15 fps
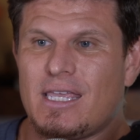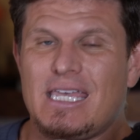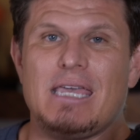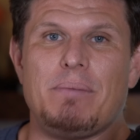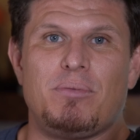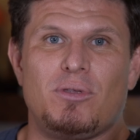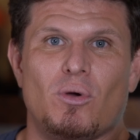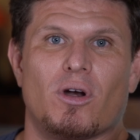
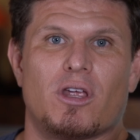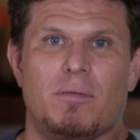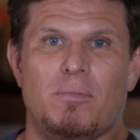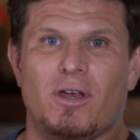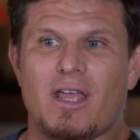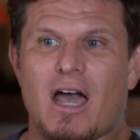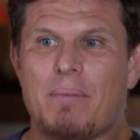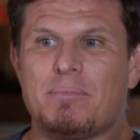keep your
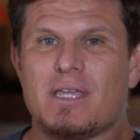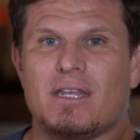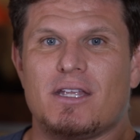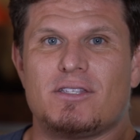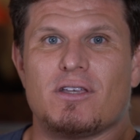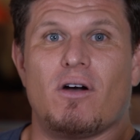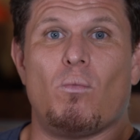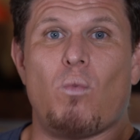community
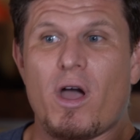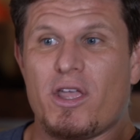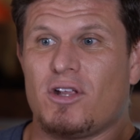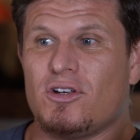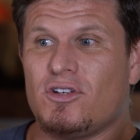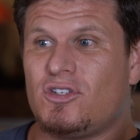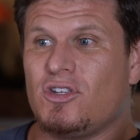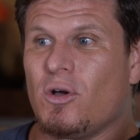updated to what
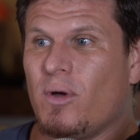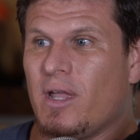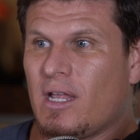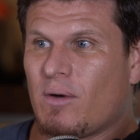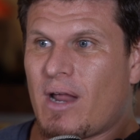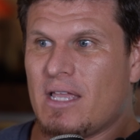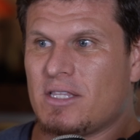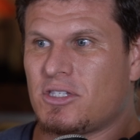you're doing,
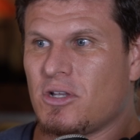right?